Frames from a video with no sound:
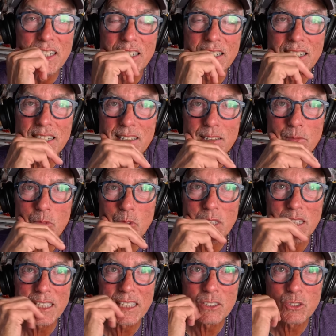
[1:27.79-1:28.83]
When
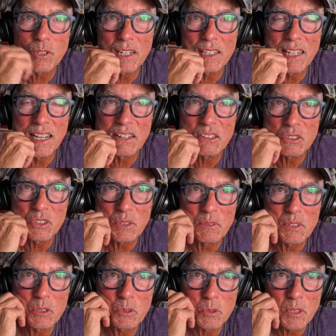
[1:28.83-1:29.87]
it gets right down to some of
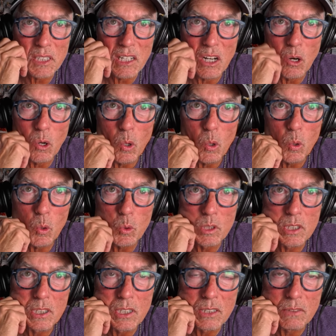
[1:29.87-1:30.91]
these really
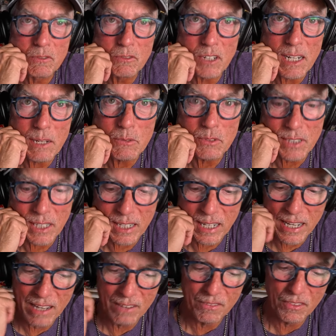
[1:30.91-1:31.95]
old frames like I
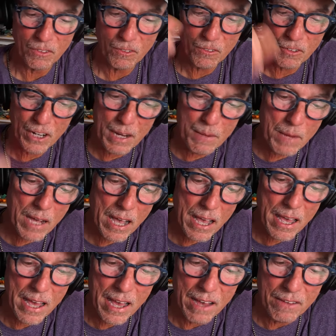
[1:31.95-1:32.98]
have. The frame I
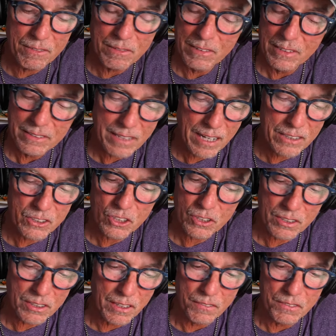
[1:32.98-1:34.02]
have, I
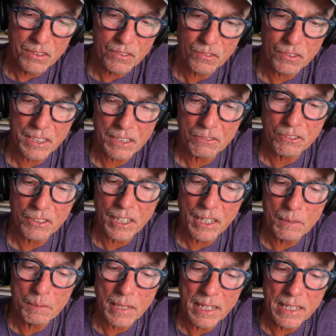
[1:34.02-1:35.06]
just love this freaking
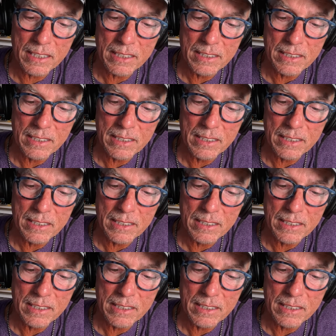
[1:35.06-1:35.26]
frame, man.